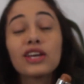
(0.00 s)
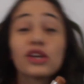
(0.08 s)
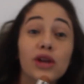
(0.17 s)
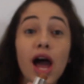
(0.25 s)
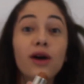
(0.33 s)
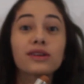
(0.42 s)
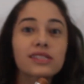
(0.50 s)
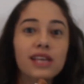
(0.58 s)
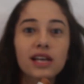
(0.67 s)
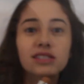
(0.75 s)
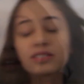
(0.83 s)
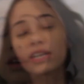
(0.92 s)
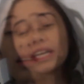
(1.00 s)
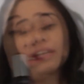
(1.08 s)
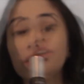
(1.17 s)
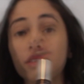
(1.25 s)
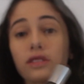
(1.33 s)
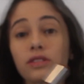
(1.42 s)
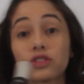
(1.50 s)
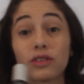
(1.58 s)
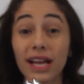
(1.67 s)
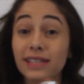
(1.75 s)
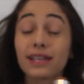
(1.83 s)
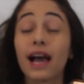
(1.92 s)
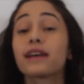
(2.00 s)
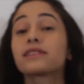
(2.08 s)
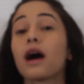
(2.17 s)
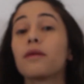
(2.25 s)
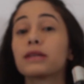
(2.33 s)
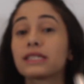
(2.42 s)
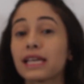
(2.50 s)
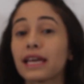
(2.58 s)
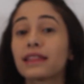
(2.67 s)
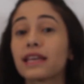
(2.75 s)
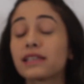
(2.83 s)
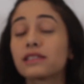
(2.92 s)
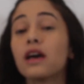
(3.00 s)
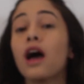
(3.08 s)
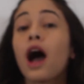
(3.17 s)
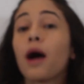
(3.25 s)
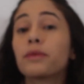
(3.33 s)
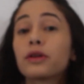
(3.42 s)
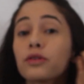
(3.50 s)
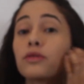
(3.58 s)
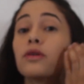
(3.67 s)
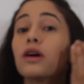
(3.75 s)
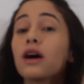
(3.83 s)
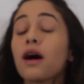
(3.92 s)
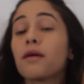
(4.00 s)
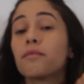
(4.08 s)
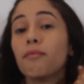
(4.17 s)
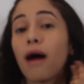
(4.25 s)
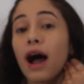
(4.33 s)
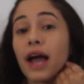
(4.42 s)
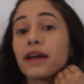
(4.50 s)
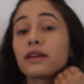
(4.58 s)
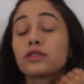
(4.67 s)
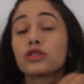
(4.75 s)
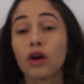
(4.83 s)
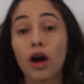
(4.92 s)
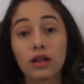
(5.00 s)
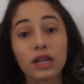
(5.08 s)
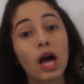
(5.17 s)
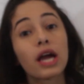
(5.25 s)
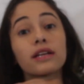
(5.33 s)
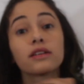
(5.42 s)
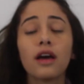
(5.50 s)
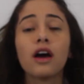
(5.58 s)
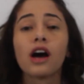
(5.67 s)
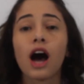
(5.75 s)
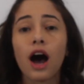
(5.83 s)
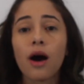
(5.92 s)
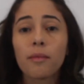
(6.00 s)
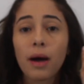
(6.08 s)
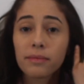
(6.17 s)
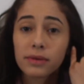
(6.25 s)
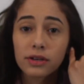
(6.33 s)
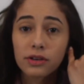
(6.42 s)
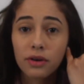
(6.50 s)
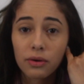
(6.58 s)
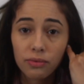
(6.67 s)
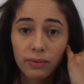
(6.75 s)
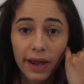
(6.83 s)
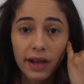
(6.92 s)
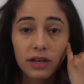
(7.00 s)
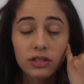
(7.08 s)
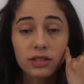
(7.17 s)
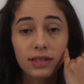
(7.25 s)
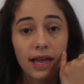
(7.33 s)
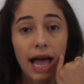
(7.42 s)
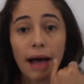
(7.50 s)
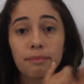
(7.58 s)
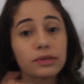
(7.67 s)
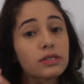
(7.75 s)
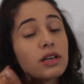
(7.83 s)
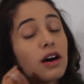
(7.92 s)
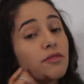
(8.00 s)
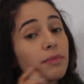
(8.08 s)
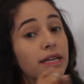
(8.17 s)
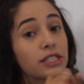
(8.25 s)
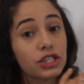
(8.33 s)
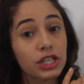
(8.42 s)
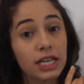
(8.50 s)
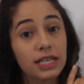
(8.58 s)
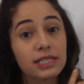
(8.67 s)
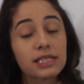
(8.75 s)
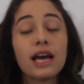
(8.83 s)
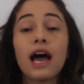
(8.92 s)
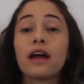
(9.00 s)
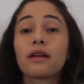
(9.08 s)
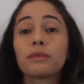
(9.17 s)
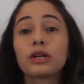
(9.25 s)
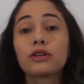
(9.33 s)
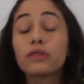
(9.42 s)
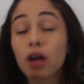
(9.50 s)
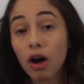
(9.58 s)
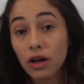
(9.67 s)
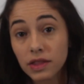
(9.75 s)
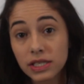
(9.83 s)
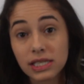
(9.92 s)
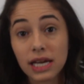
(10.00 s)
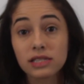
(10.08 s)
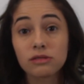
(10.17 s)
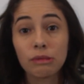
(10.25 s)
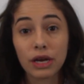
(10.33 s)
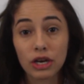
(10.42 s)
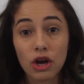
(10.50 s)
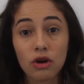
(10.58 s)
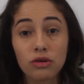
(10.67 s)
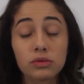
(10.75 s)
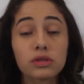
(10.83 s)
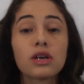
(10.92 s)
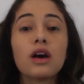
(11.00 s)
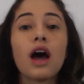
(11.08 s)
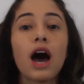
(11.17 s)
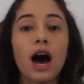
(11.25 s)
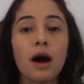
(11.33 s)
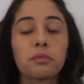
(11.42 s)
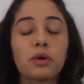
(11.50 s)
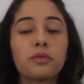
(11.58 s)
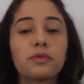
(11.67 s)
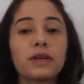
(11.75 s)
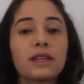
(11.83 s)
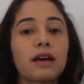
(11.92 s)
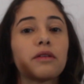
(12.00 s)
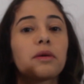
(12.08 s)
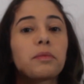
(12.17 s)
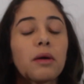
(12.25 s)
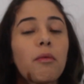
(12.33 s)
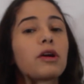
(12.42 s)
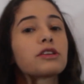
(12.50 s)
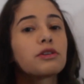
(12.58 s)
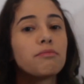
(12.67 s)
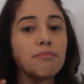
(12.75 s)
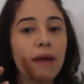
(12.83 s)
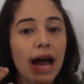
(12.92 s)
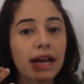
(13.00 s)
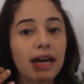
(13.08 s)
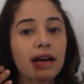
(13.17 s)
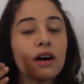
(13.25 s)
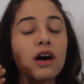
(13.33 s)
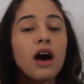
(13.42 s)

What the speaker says: You know, sunscreen. So next guys, I'm gonna take this, I'm gonna do my jawline, I'm gonna do it right under the apples of my cheeks, and I'm gonna do it on the sides of my nose. Hopefully that'll give me a more dramatic